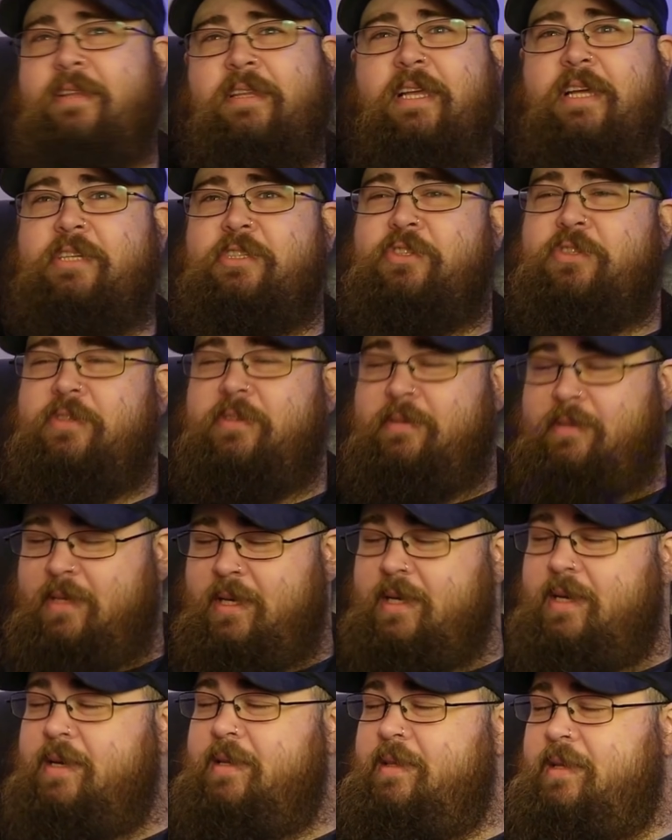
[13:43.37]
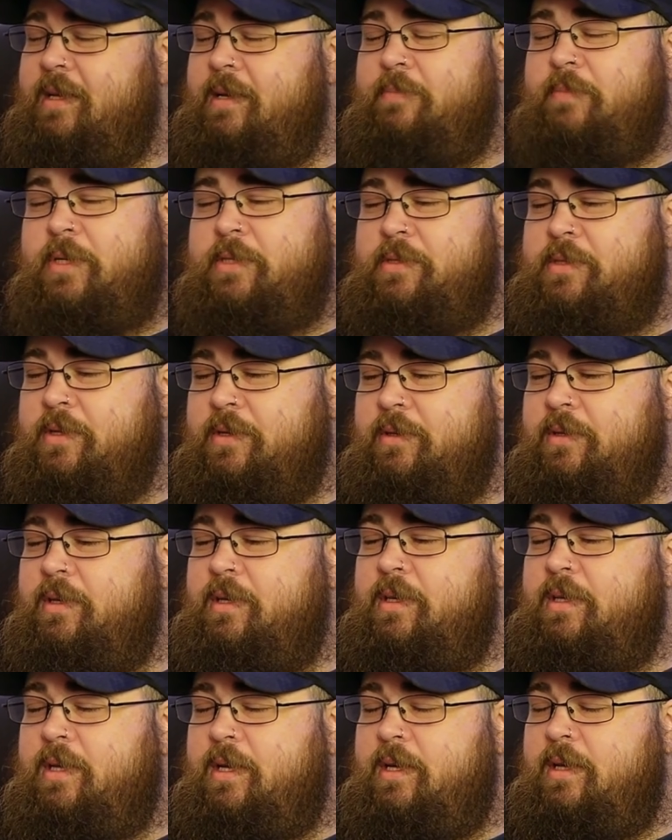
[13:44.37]
They
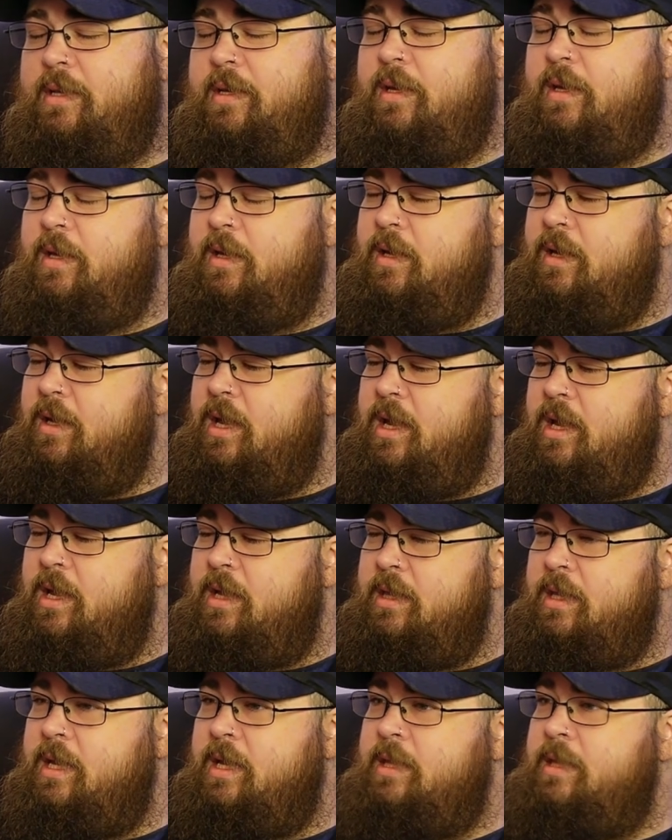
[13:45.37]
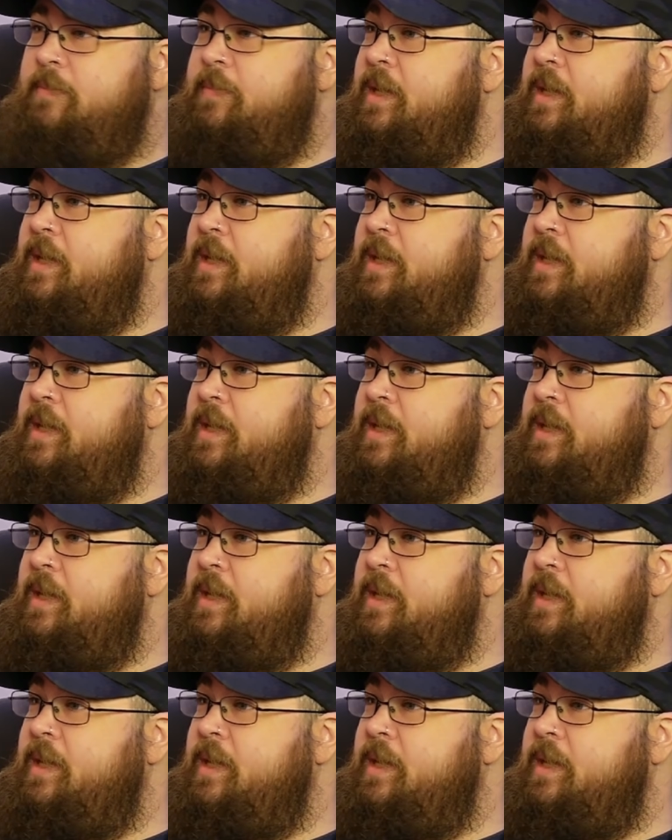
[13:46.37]
certainly did. And then the